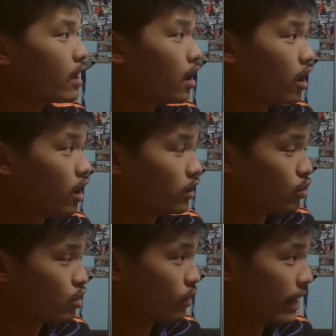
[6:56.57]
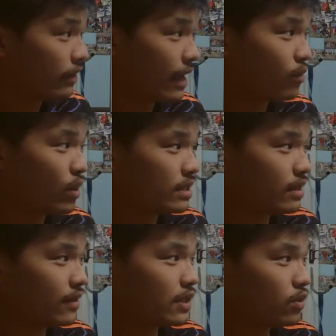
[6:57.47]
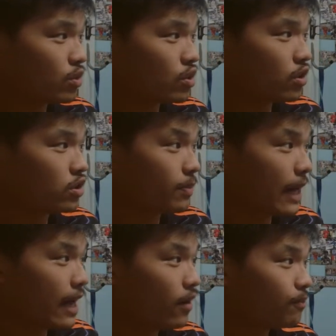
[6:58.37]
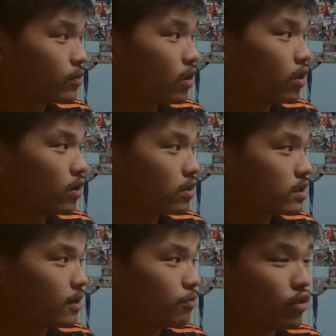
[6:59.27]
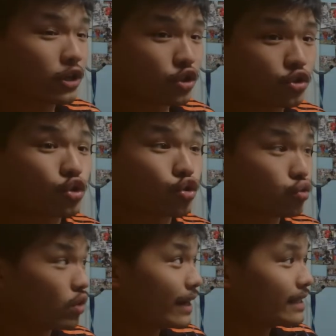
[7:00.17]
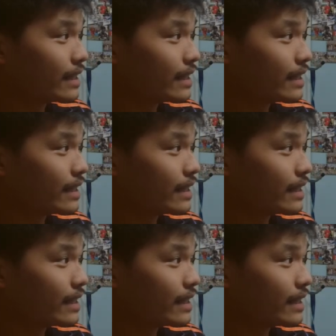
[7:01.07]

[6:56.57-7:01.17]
There was no doubt that NYCFC was starting to pile on some pressure to trying to